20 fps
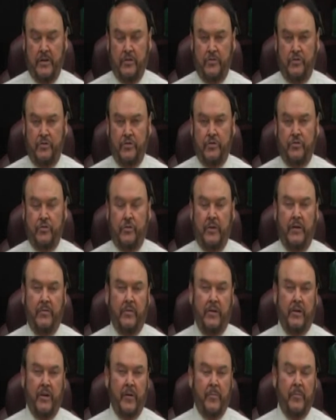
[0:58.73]
Should you have
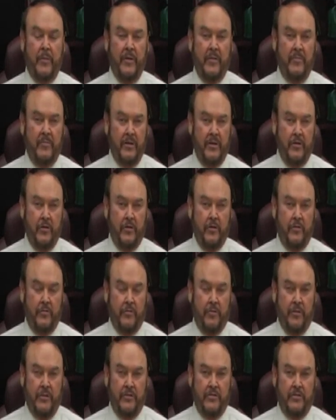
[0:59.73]
a company vehicle,
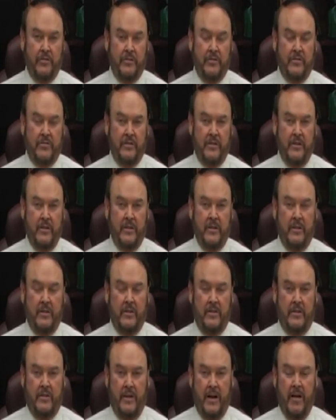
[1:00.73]
for instance,
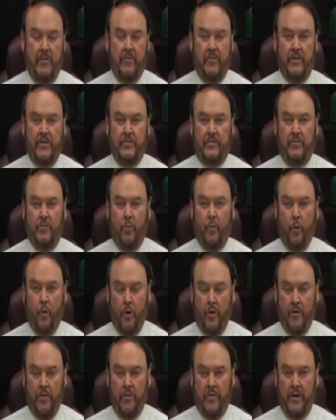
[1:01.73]
the average
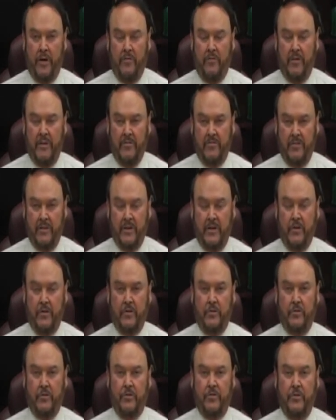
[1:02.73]
worth of a
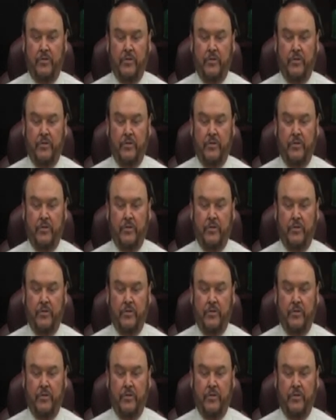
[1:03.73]
vehicle to